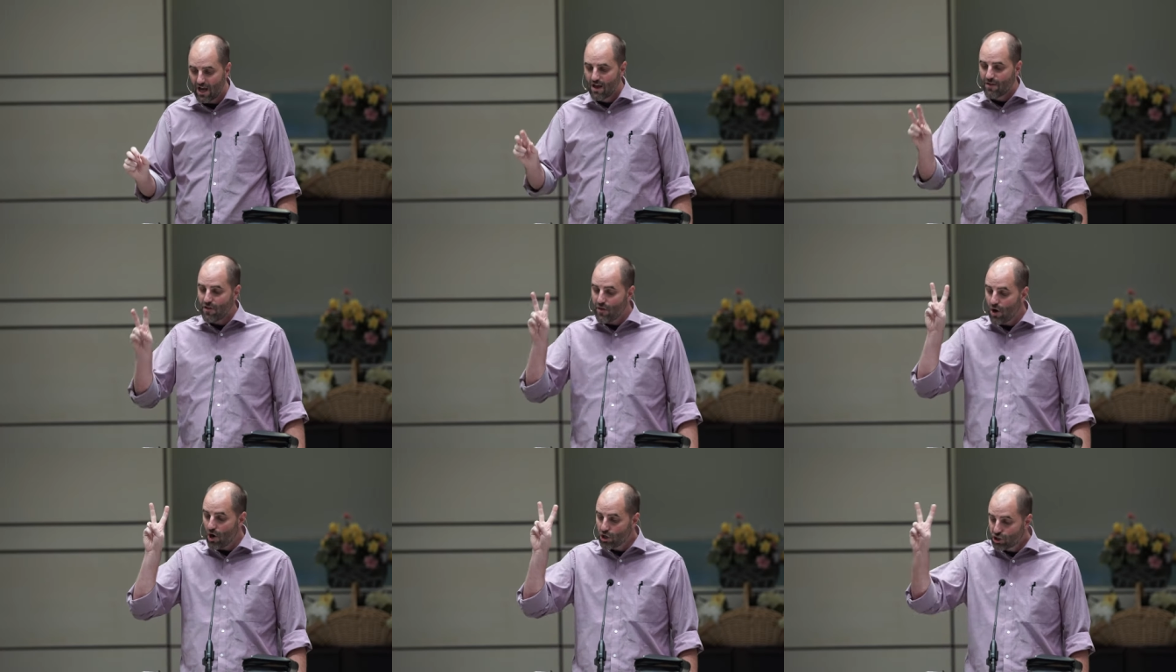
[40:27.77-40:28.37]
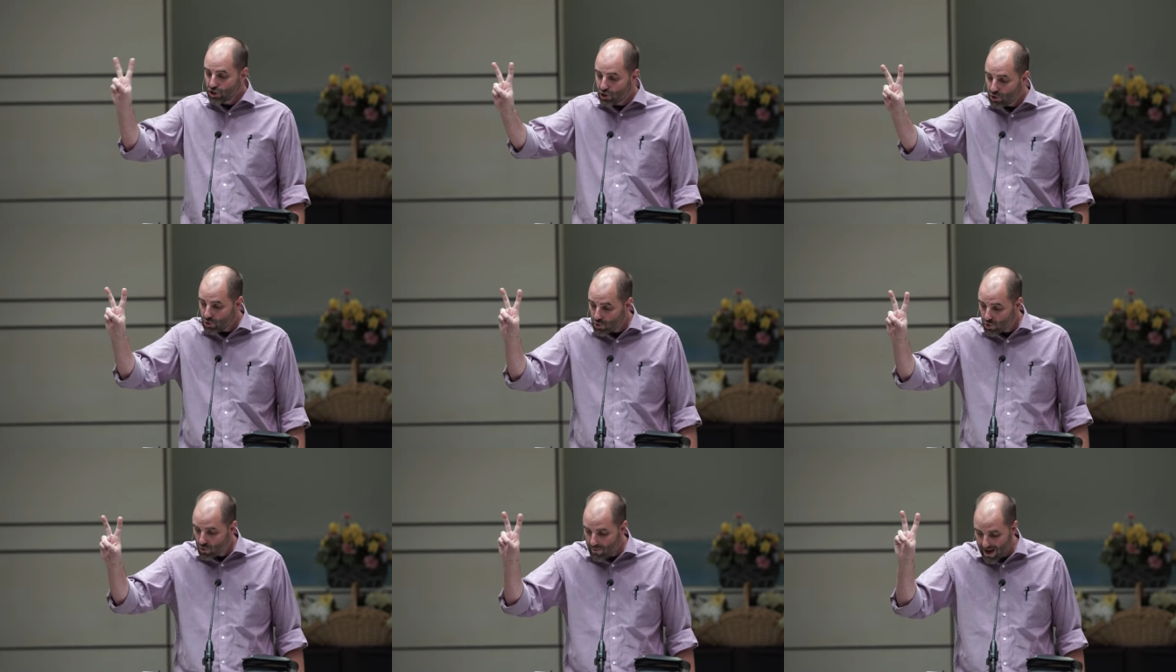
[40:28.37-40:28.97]
that there are
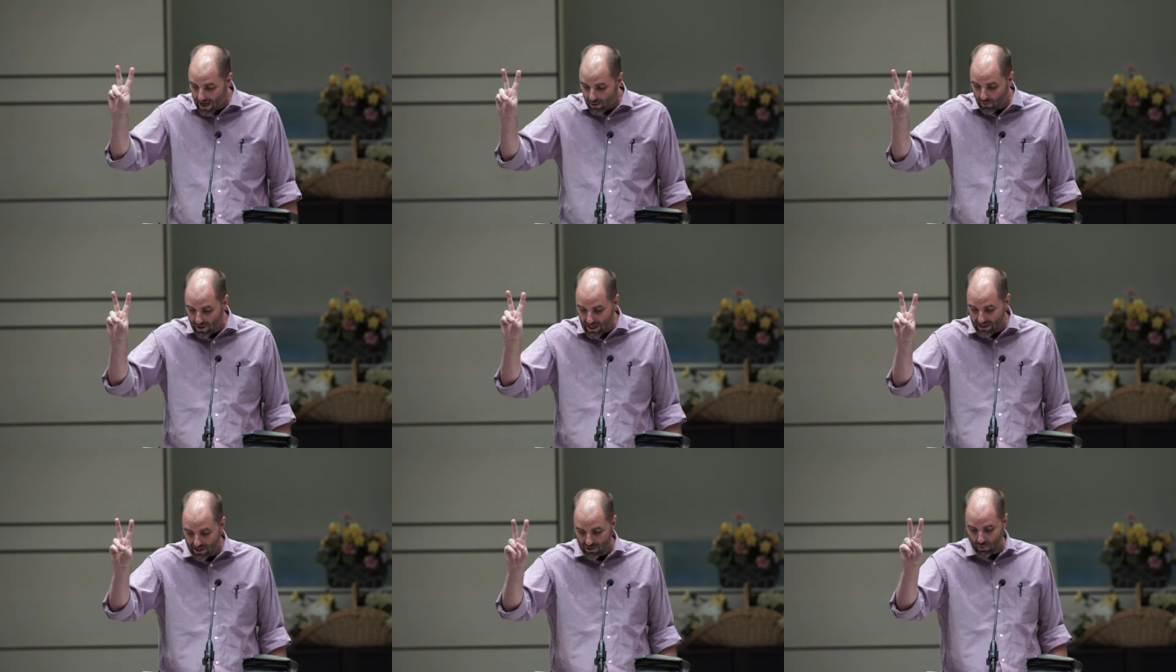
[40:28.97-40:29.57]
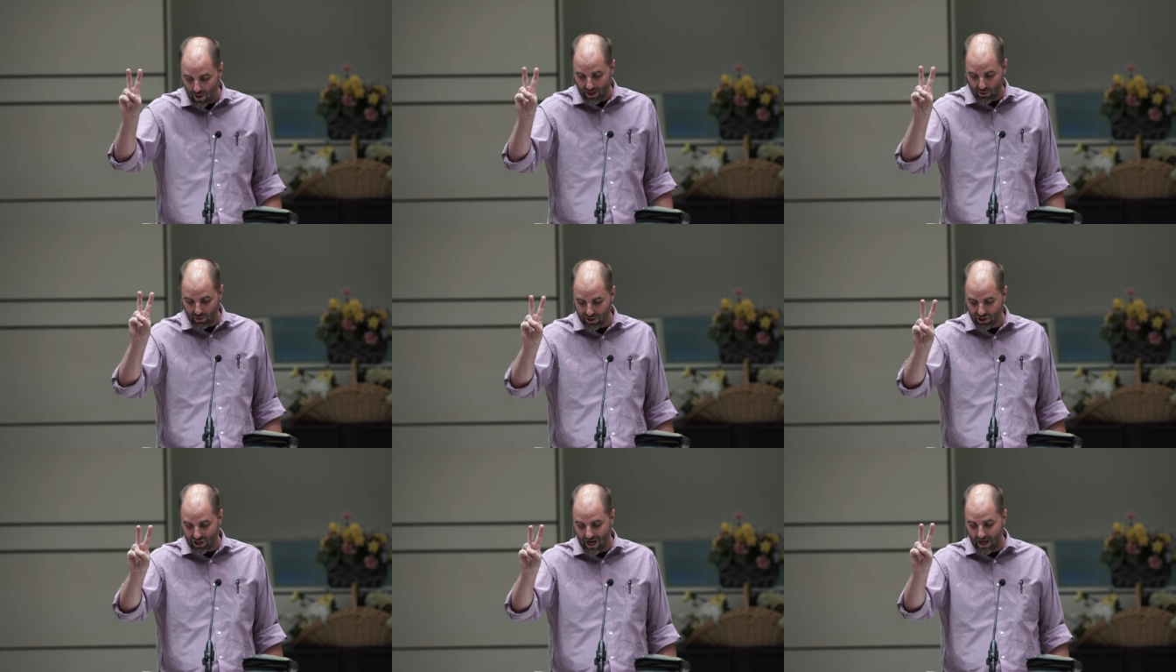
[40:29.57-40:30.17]
two main reasons why
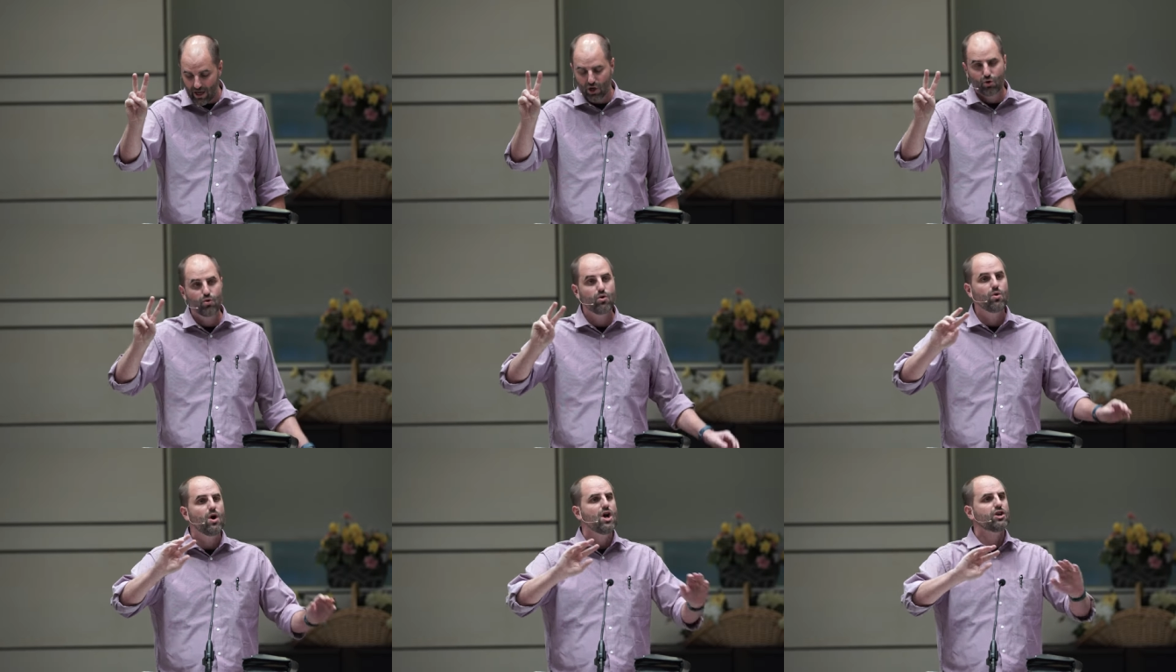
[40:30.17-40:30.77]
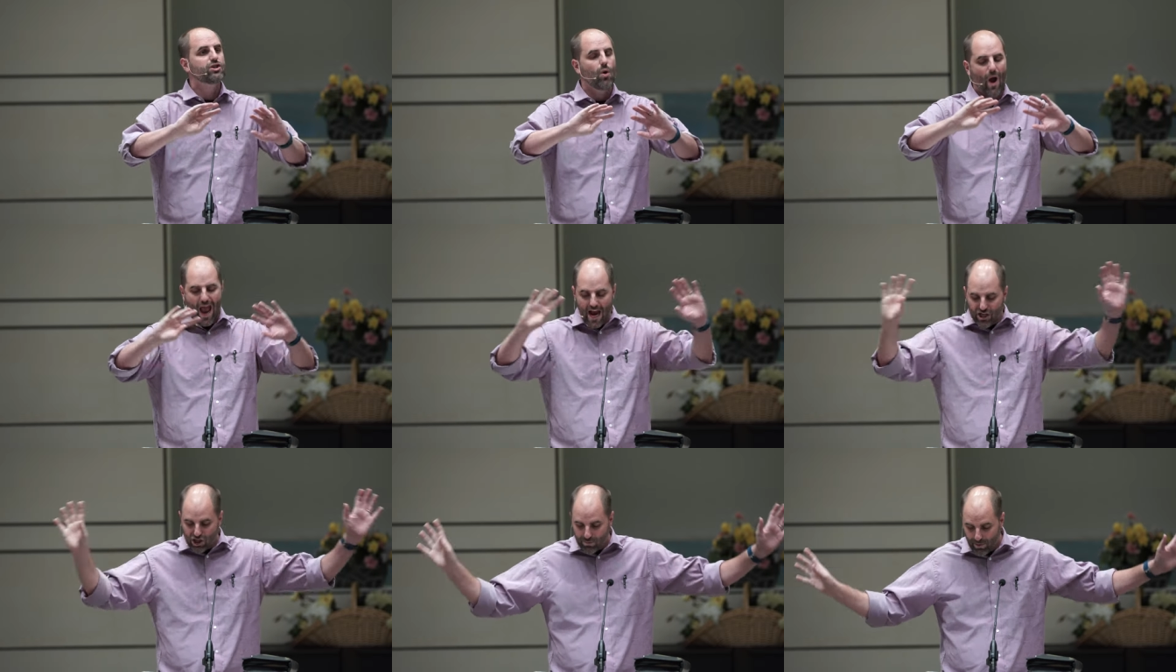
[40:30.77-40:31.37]
Christianity grew so
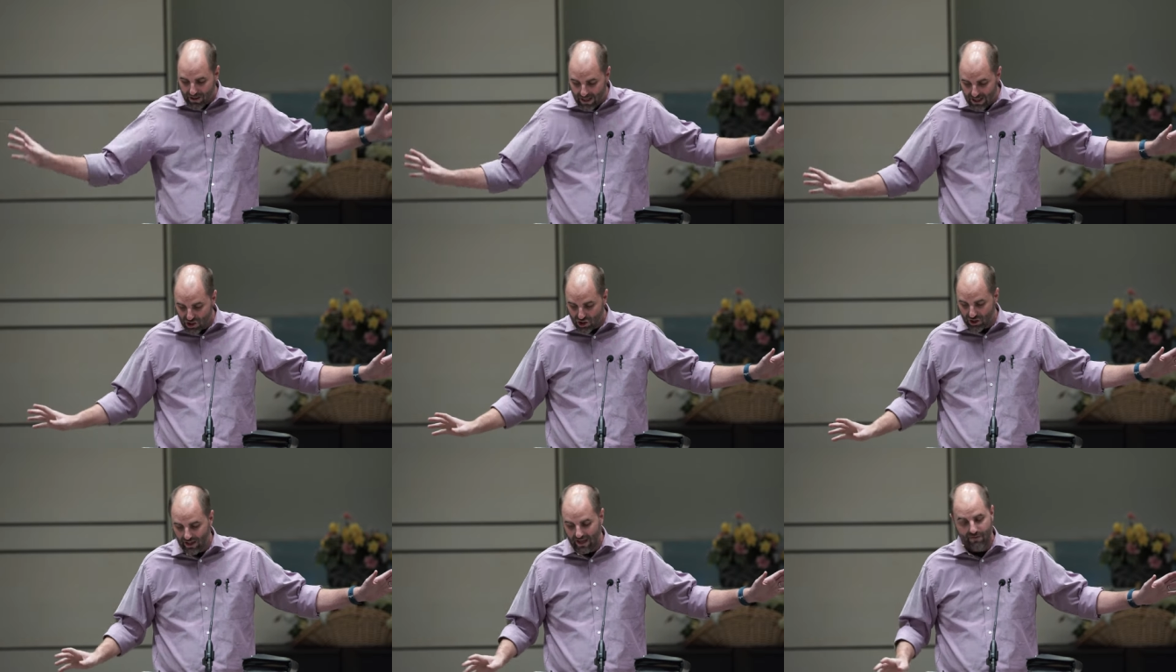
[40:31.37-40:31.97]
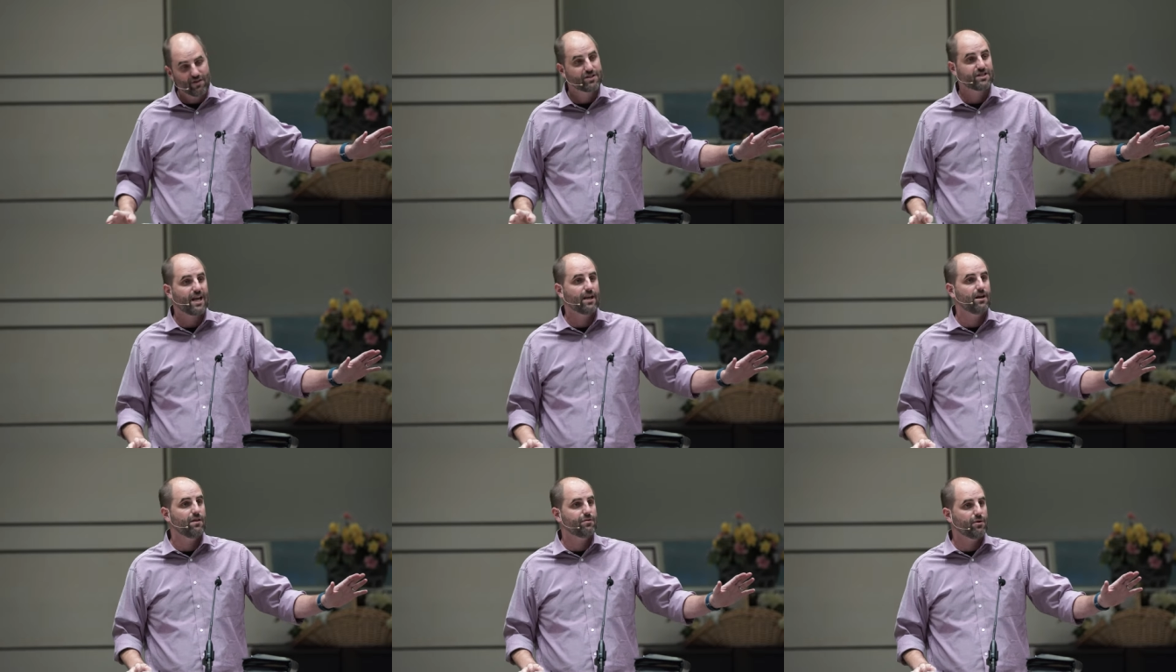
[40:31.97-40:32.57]
exponentially in the
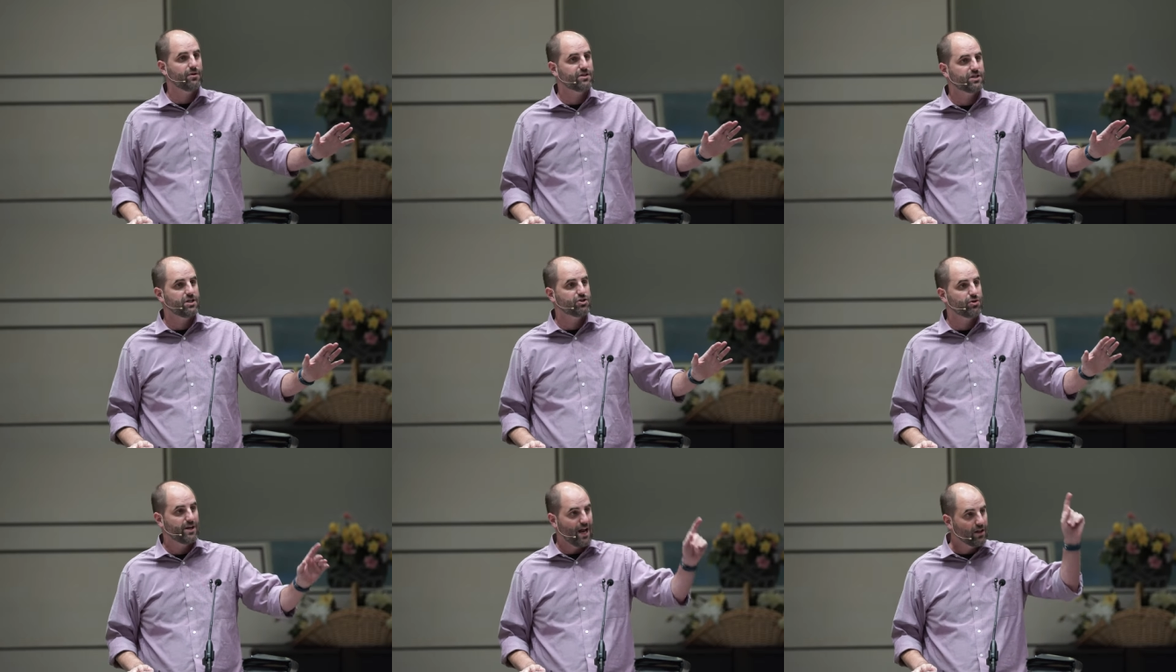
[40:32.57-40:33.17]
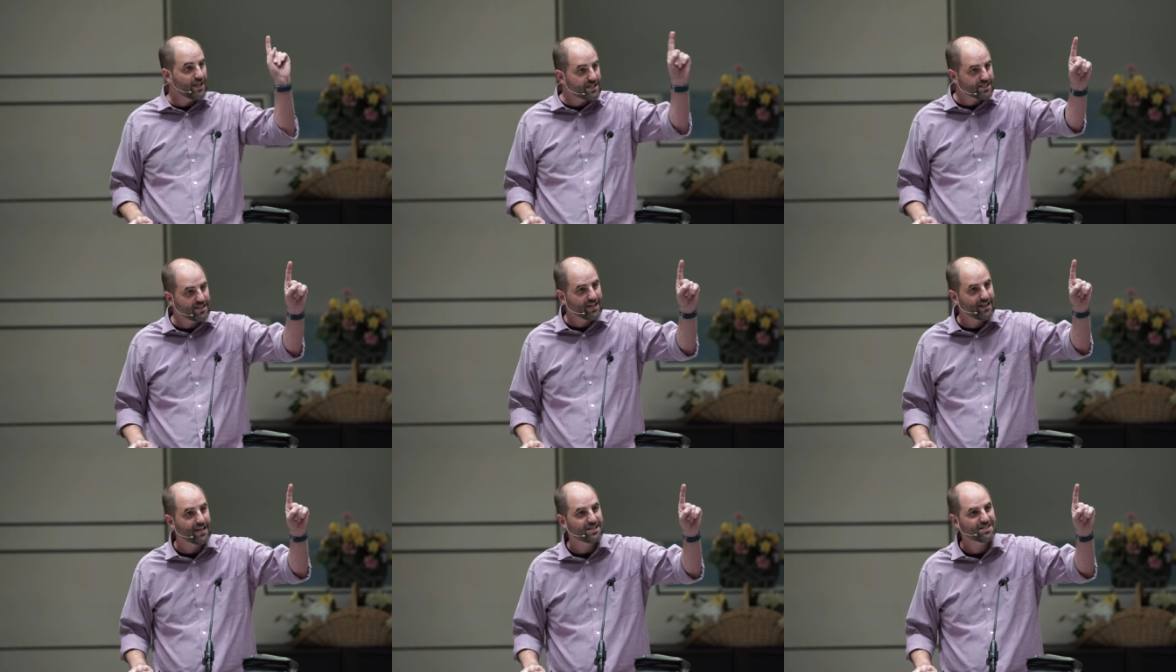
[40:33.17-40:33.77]
second and third century. Now, listen to
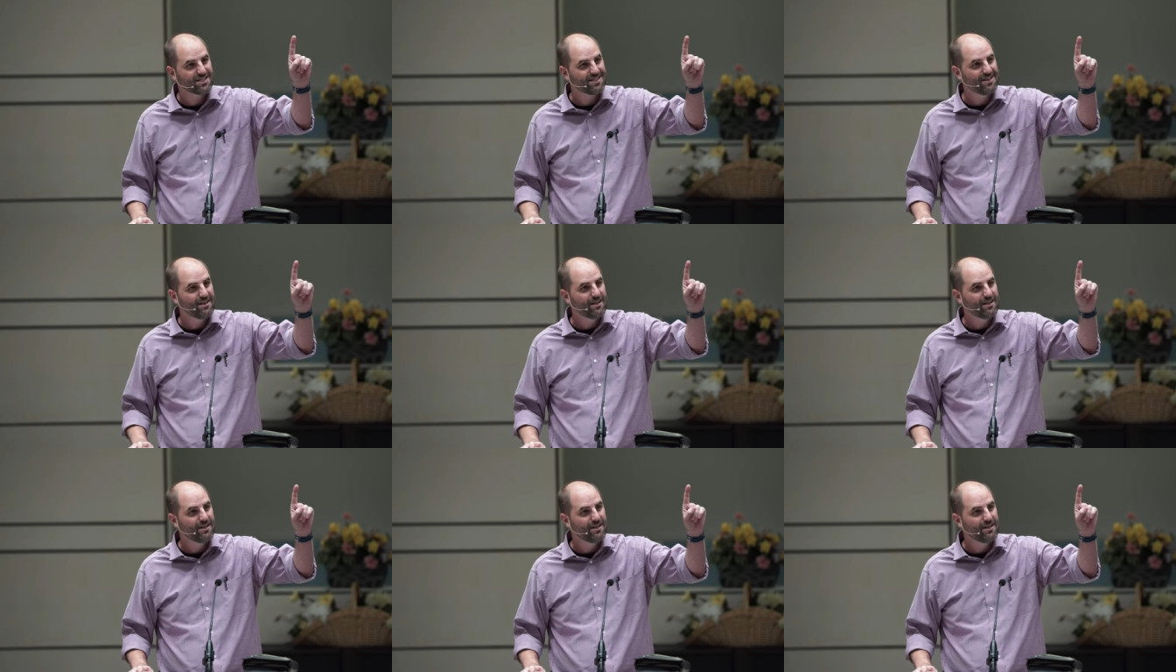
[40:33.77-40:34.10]
this.